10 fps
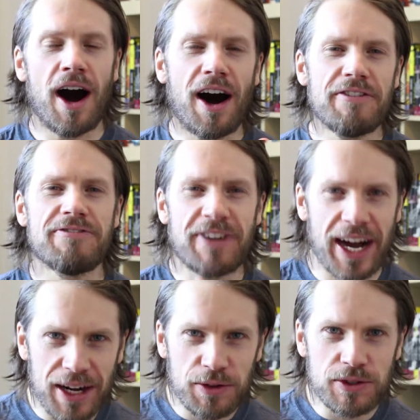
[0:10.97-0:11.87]
I
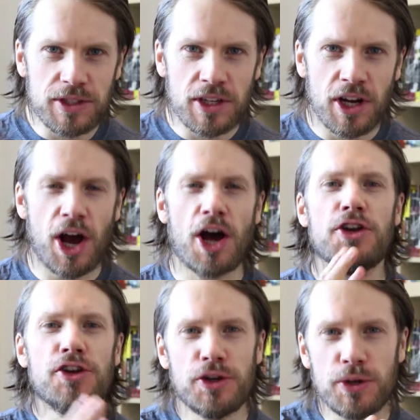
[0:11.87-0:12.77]
found a
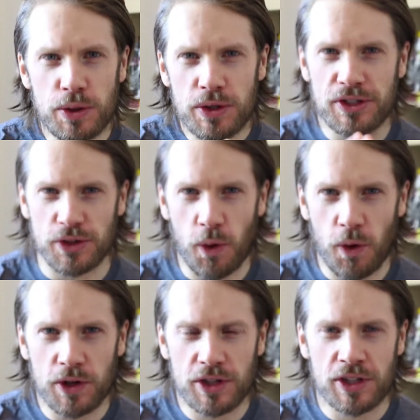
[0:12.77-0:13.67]
new
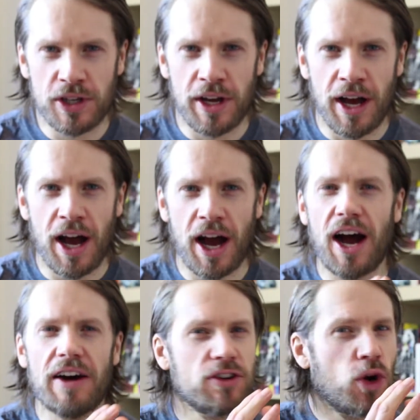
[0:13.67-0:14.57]
source
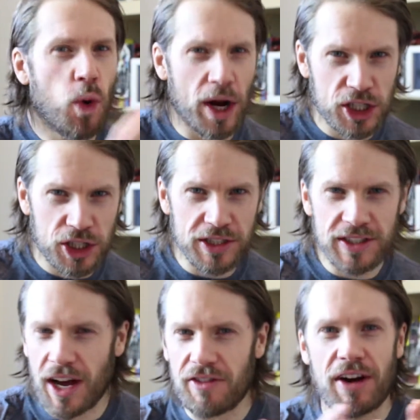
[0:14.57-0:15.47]
of
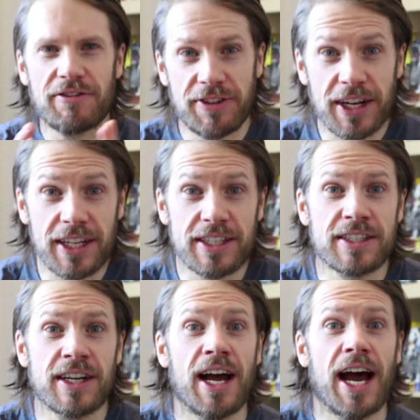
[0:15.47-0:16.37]
questions around
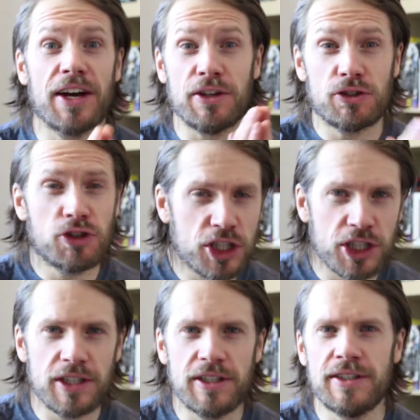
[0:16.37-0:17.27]
fitness and
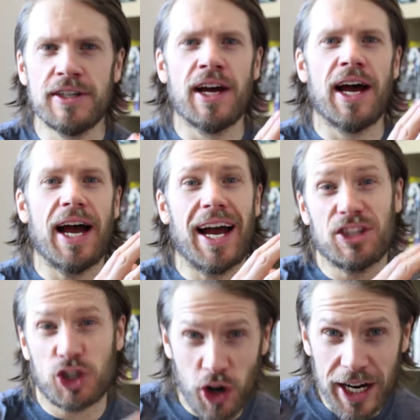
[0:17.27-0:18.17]
nutrition
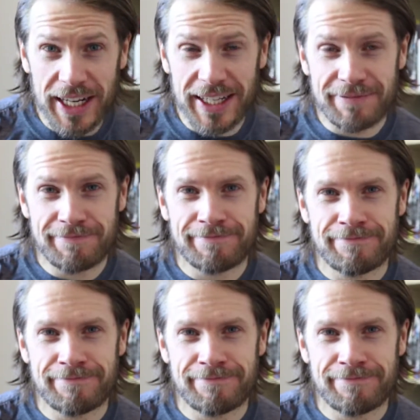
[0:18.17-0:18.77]
and training,